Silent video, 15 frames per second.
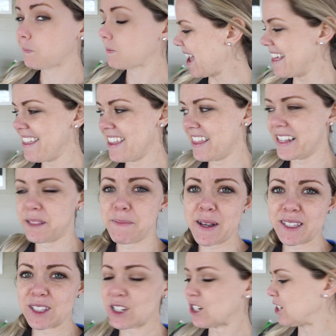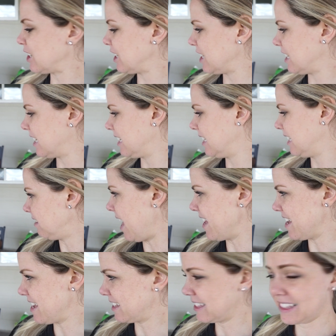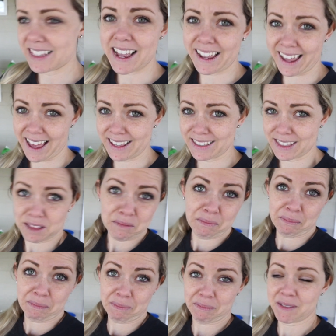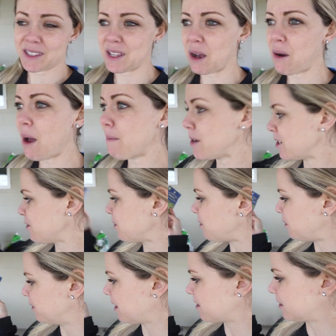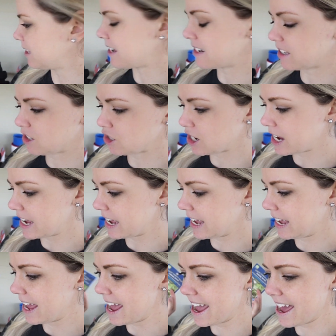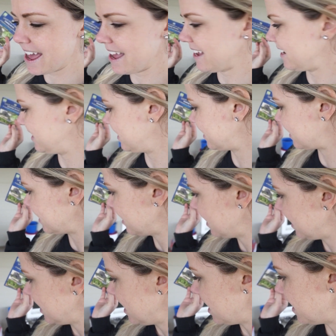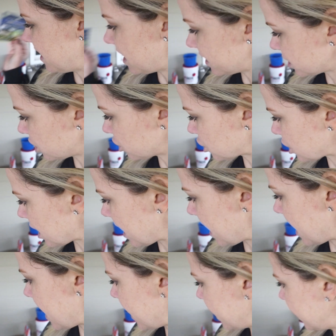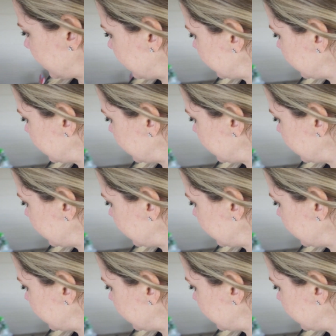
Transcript: And then this mustard lettuce, I guess. So I'm gonna do a whole nother lettuce tray and an onion tray.